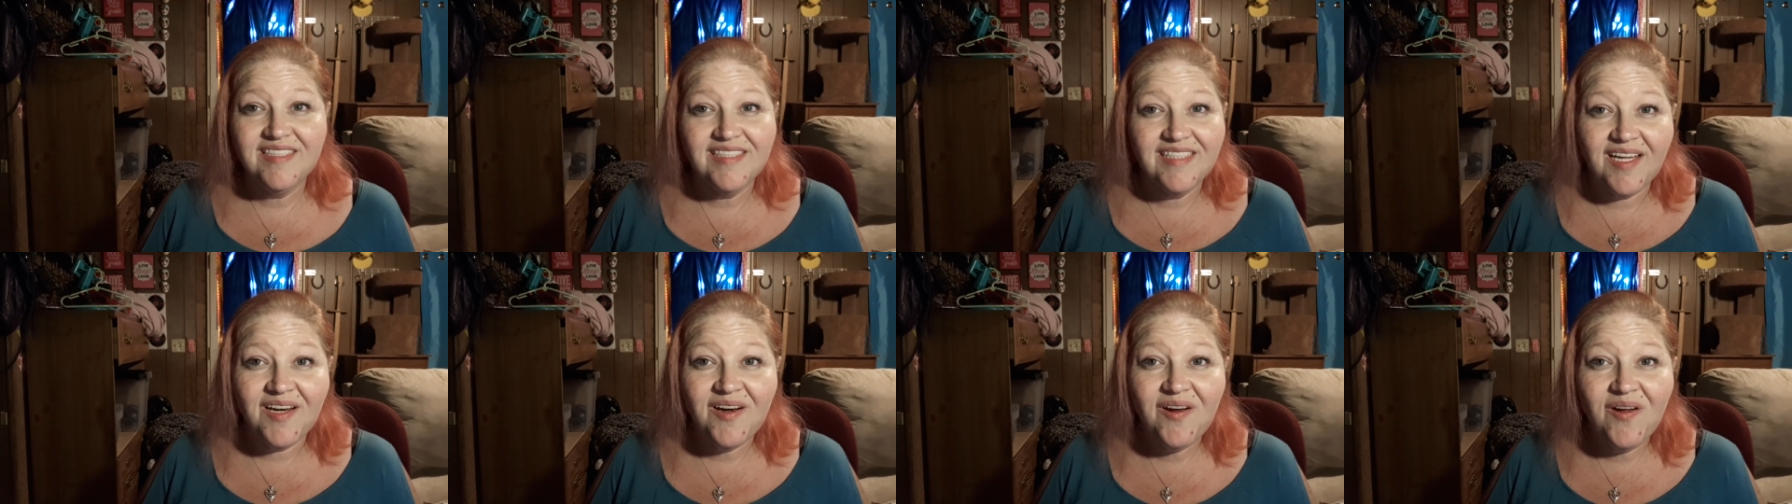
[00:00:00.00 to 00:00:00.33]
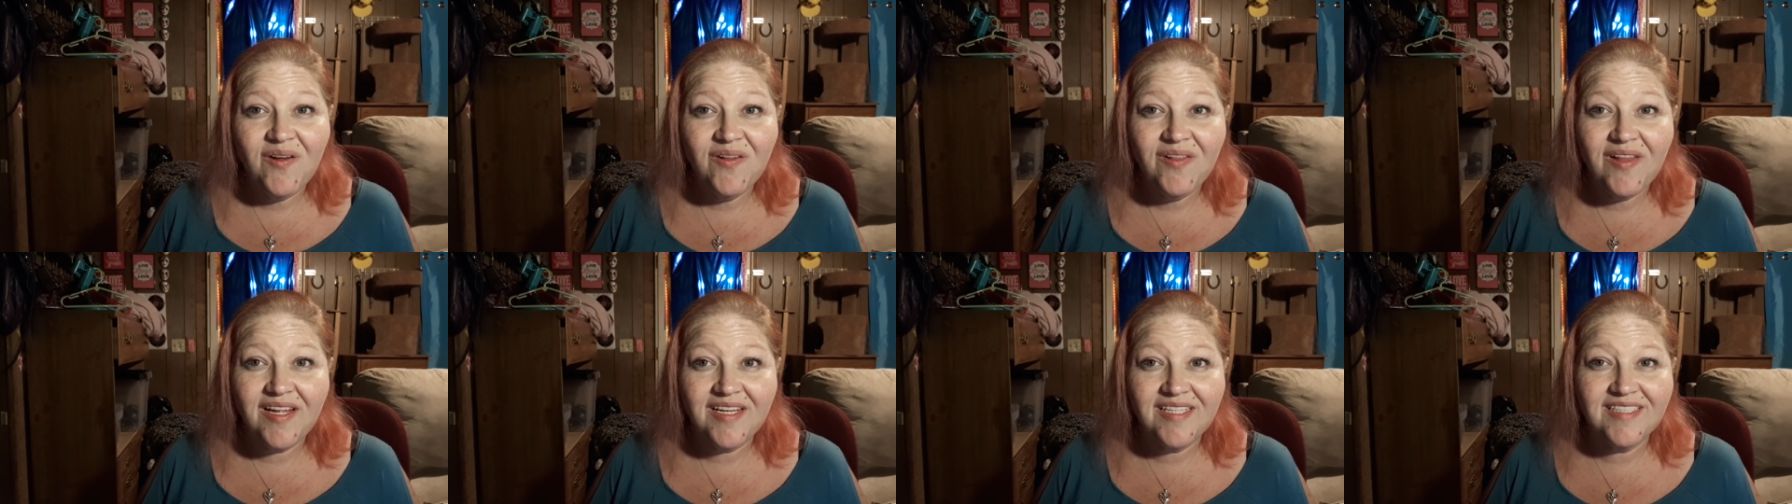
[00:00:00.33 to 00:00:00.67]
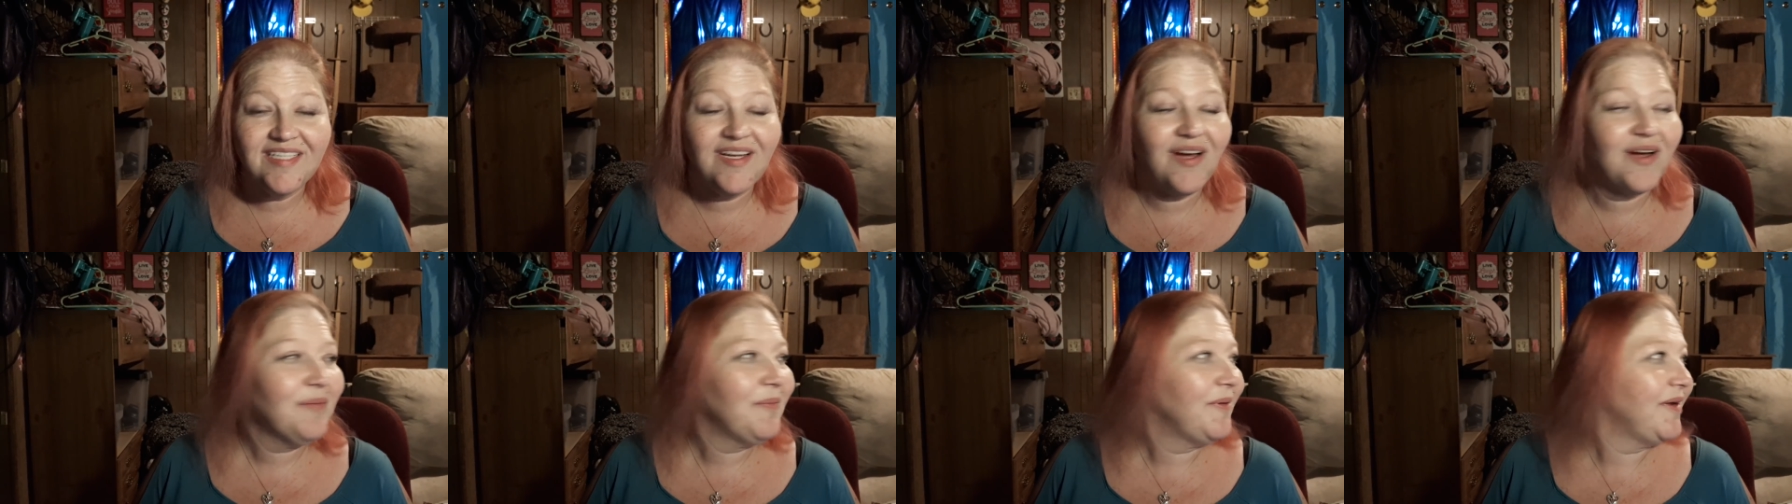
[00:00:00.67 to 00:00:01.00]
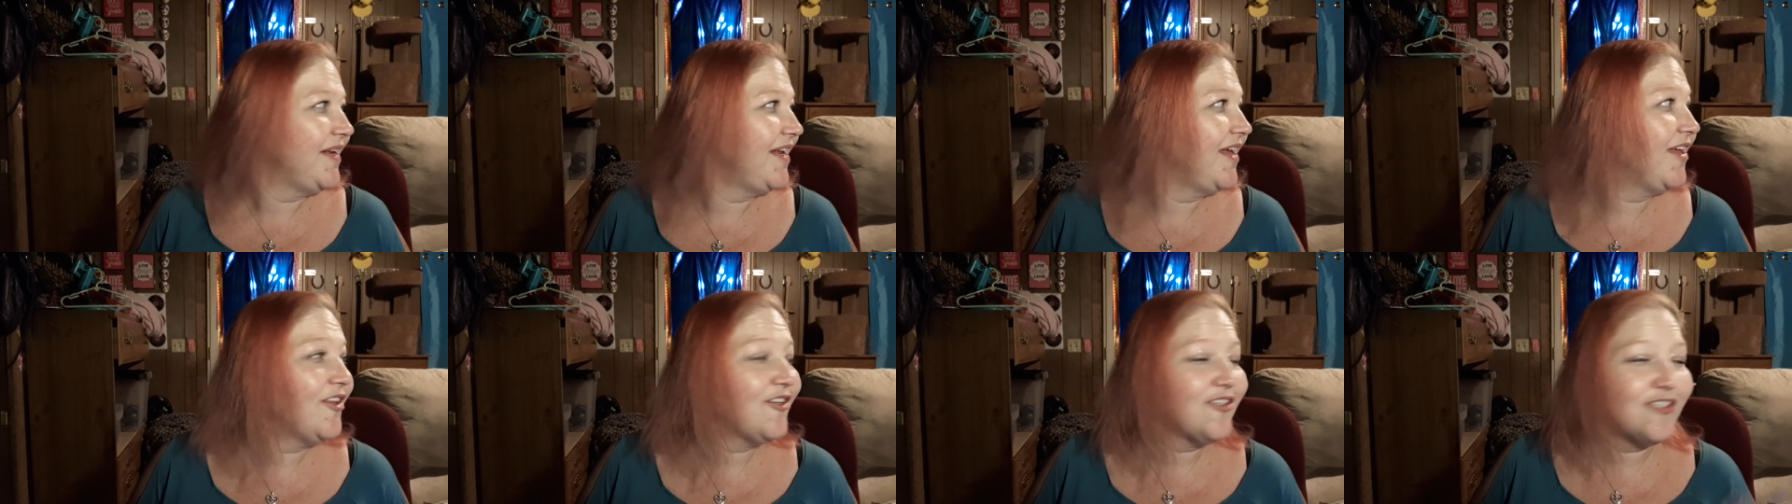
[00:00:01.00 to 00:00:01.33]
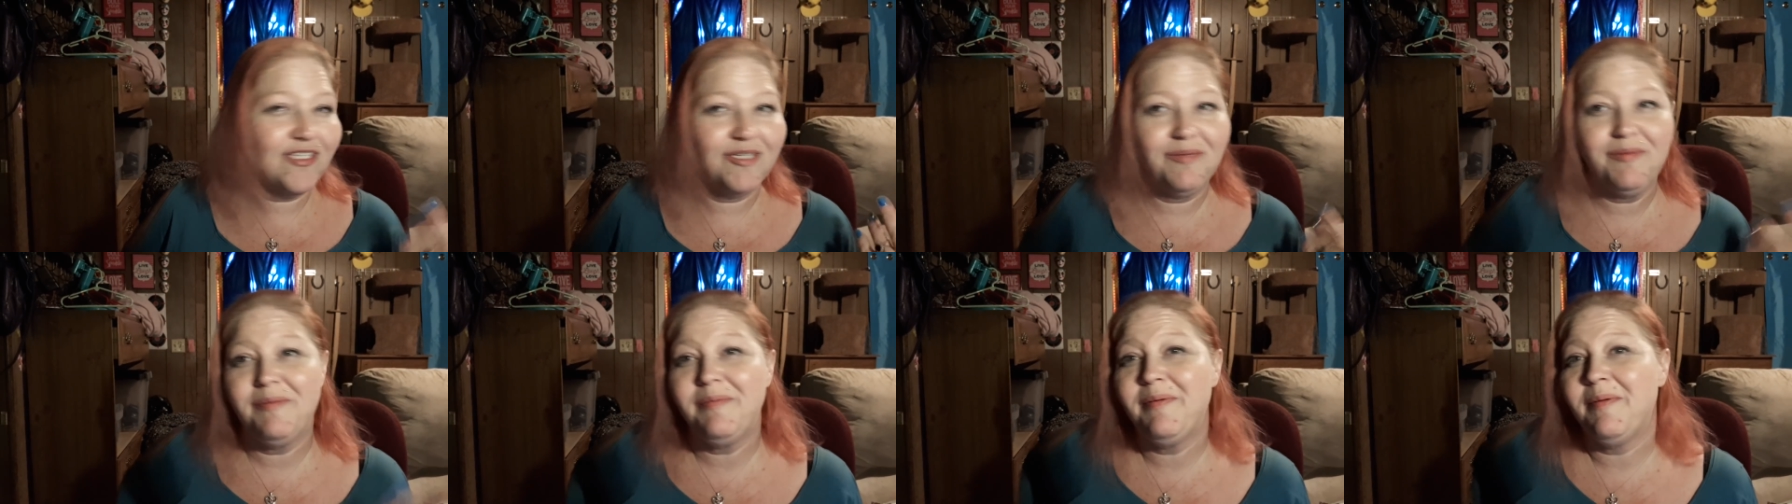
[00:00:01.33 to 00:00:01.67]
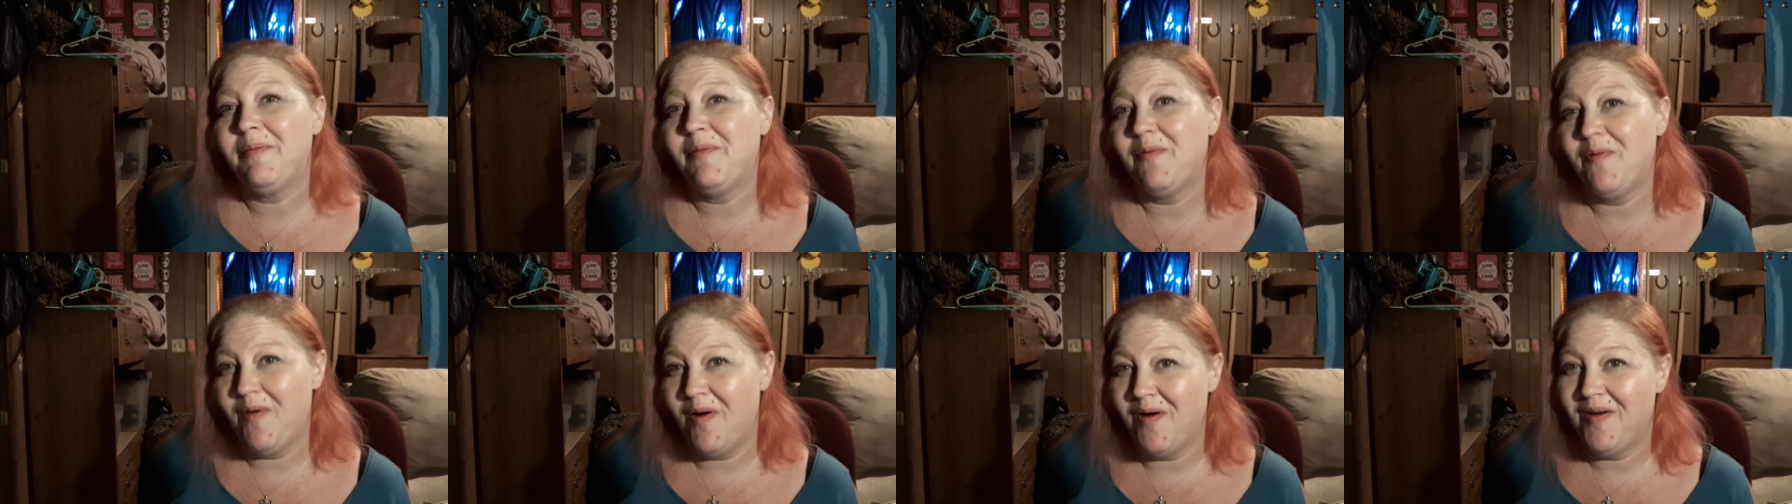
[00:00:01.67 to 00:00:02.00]
not a whole lot to talk about. Now there's going to be
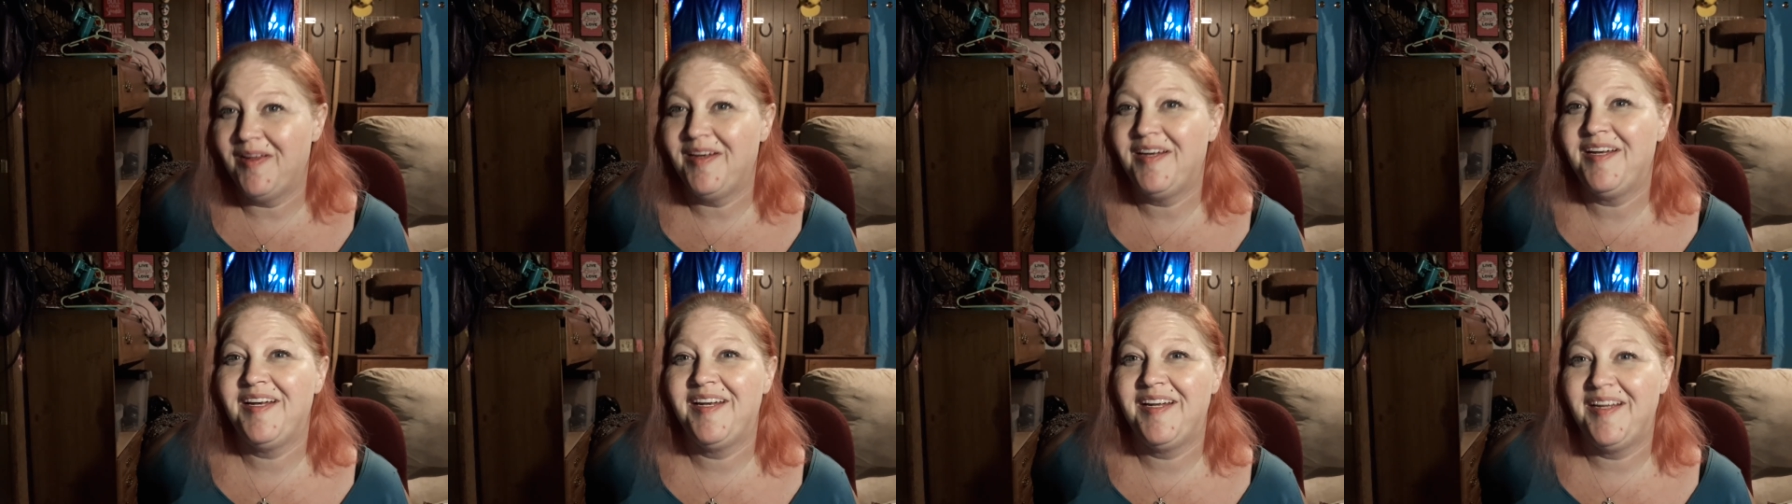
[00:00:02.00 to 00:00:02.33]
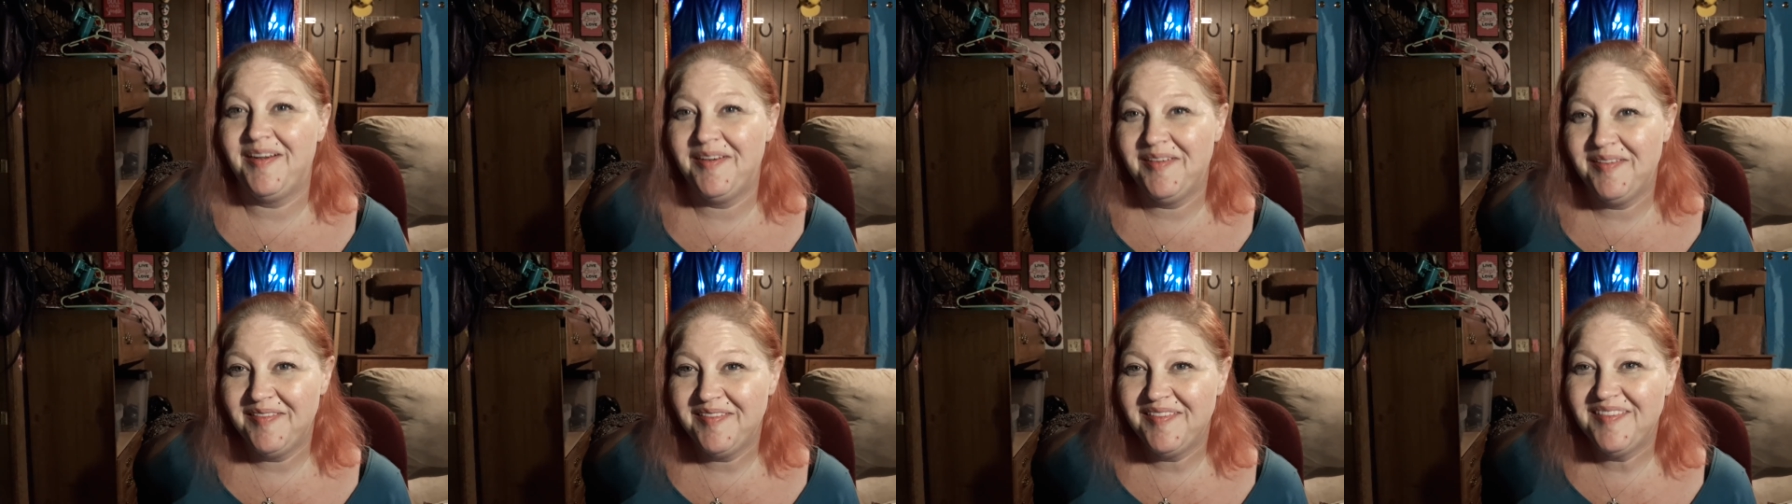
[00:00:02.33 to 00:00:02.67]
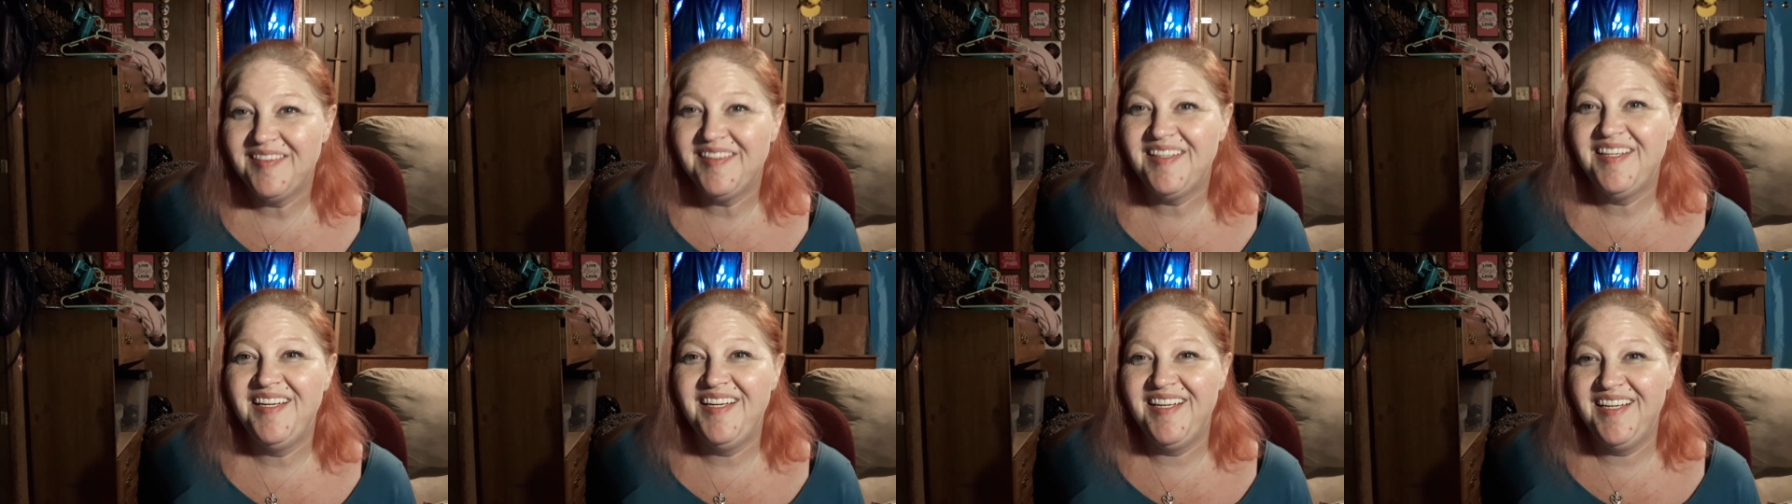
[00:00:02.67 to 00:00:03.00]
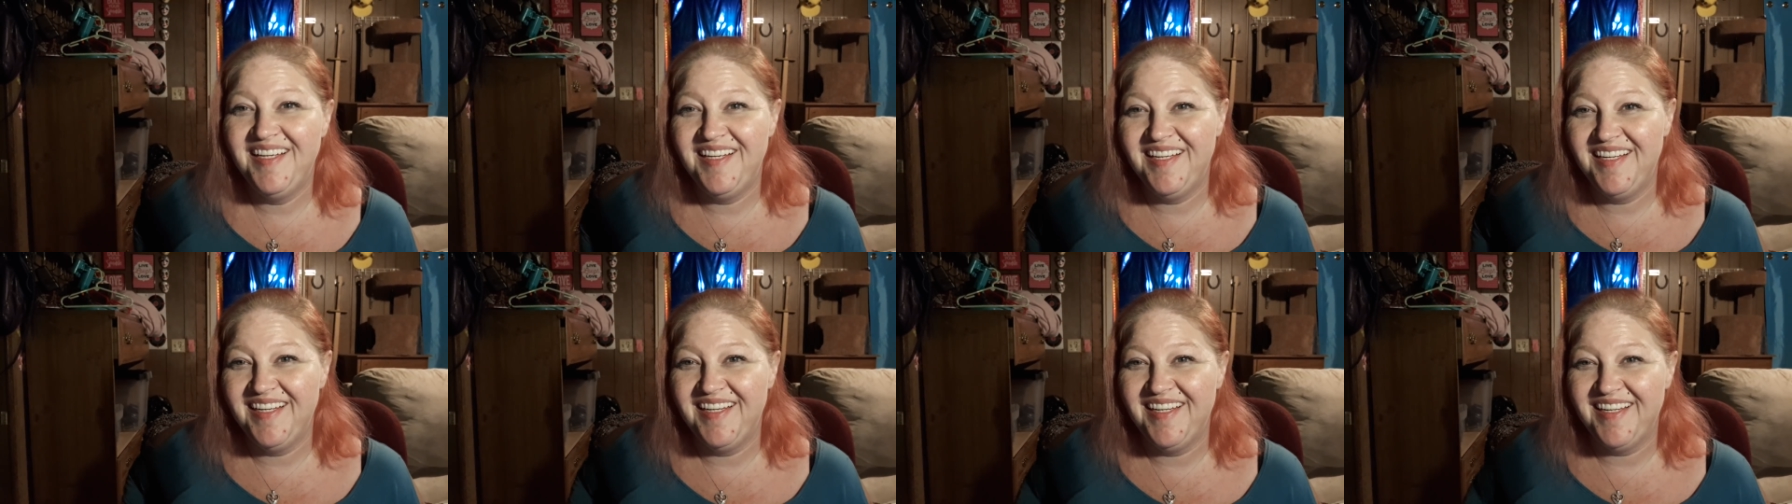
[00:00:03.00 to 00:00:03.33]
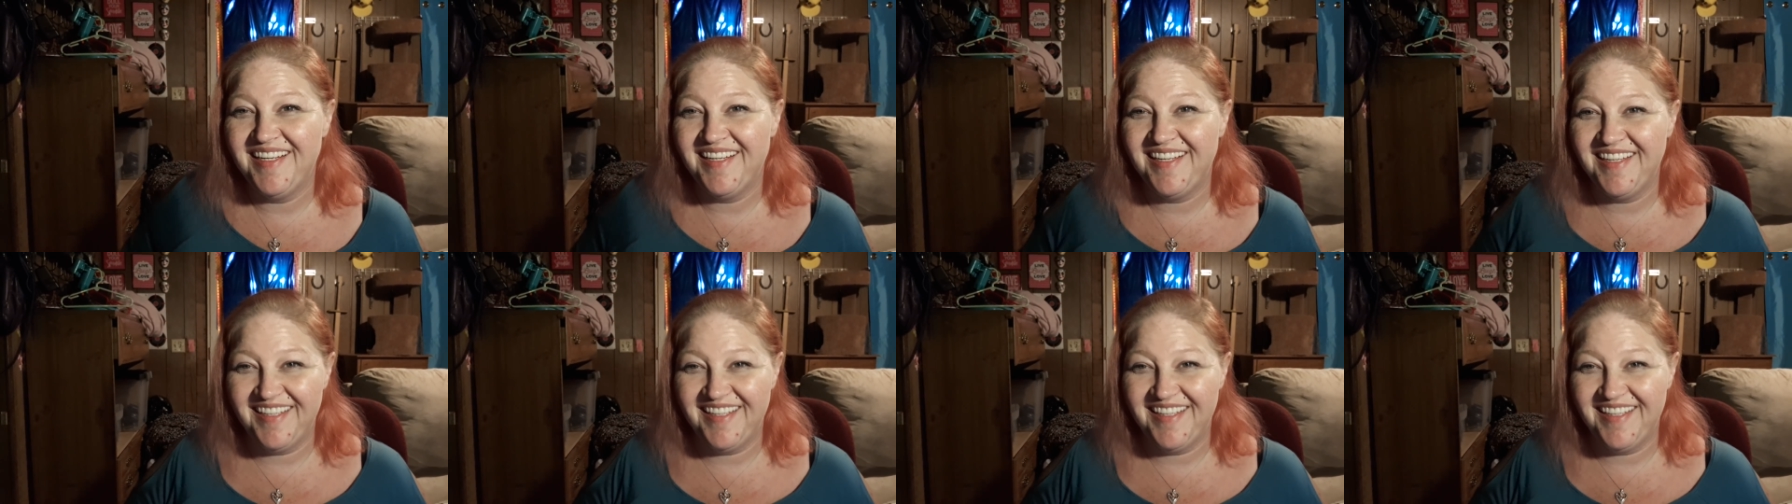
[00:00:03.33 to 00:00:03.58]
people walking in here.